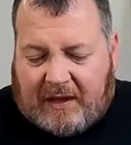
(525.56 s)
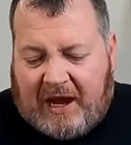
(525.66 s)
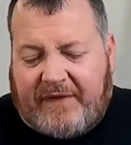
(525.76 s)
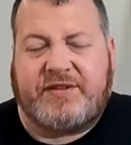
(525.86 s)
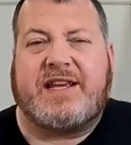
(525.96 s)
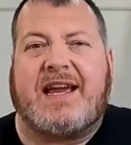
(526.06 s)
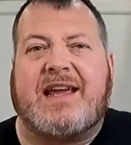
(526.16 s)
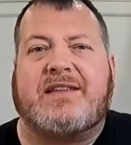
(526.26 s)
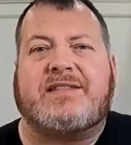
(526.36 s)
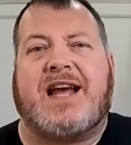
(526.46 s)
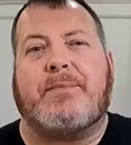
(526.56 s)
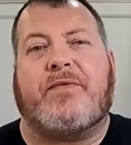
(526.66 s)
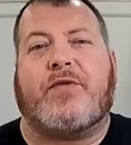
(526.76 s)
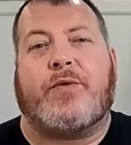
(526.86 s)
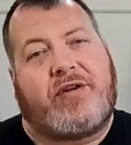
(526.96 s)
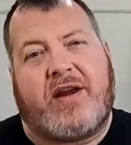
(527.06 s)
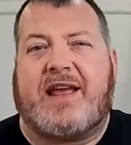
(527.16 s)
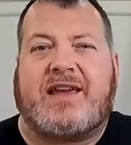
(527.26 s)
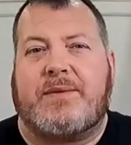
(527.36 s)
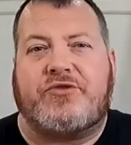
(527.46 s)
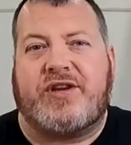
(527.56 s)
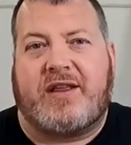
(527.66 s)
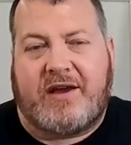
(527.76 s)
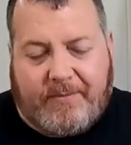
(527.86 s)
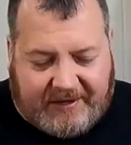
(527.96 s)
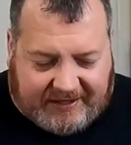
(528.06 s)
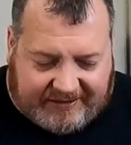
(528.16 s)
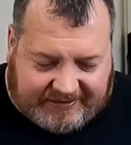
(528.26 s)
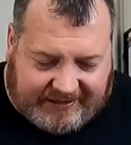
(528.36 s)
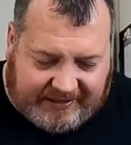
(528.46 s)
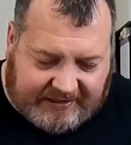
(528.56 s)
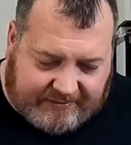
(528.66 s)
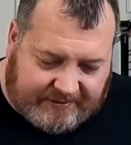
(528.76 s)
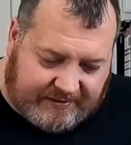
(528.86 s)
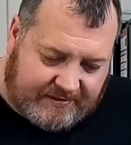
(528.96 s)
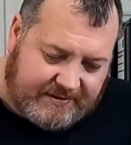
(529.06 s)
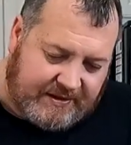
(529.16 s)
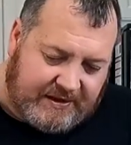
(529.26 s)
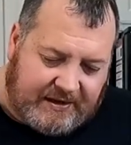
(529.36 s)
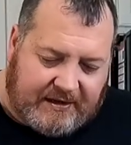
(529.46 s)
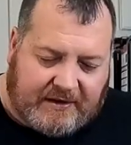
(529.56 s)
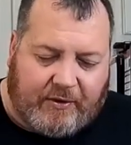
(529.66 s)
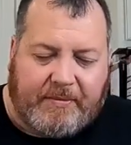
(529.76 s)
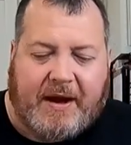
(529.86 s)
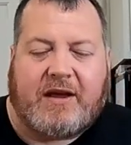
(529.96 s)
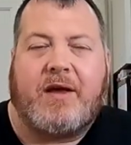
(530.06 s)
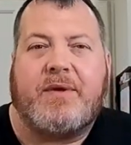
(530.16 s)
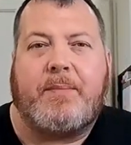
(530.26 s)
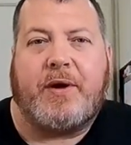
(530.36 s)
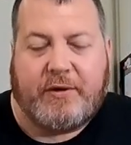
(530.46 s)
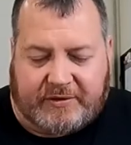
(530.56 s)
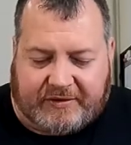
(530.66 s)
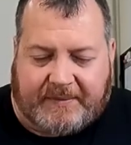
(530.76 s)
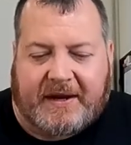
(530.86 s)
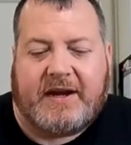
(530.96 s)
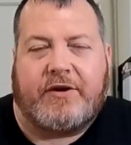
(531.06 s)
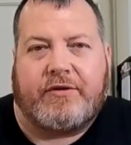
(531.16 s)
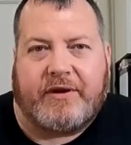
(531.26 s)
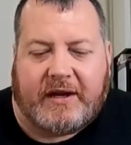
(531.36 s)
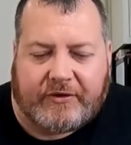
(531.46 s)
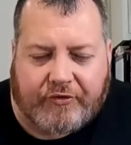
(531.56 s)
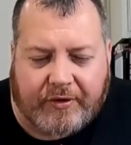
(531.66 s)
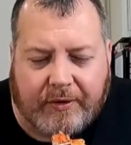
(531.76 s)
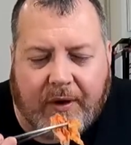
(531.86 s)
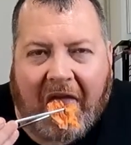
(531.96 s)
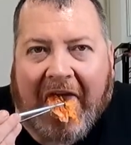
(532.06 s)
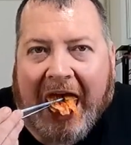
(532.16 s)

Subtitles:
Obviously, I can't stop before we try that kimchi, though, because, you know, don't anybody call me a poser. I'm not eating Korean true.